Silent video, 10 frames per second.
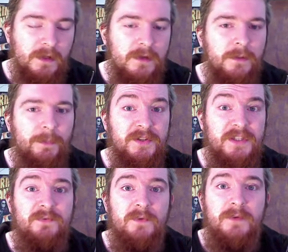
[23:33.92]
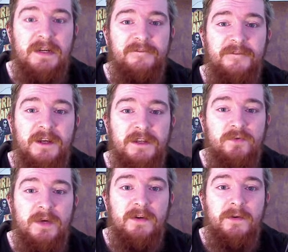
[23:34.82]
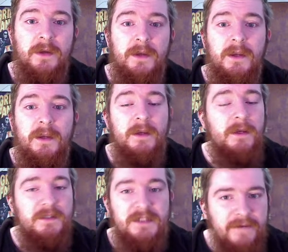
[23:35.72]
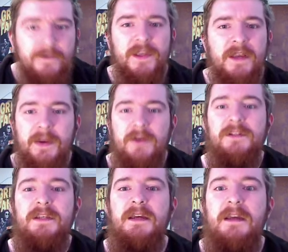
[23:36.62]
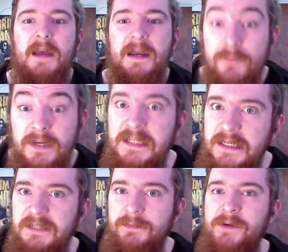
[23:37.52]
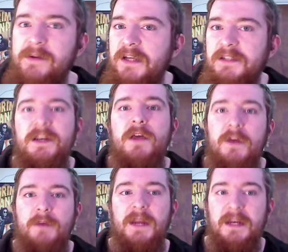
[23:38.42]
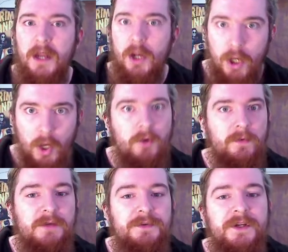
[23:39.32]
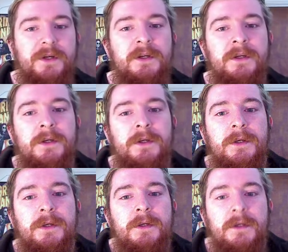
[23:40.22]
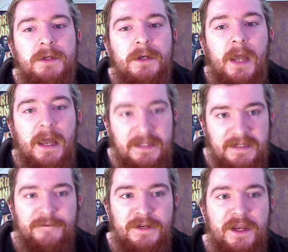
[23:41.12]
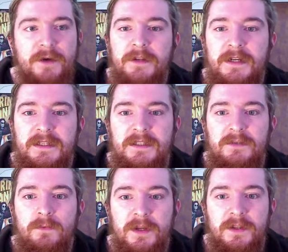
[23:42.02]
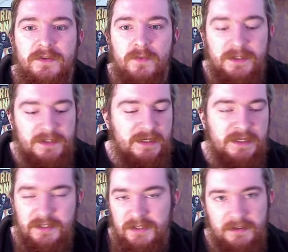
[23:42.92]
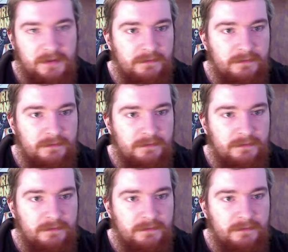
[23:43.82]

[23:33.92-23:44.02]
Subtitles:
The bosses were really fun as well. Just everything about it, and it really sticks in my mind because I know that I played it a lot when I was young, and I definitely know that it's one of those ones that is just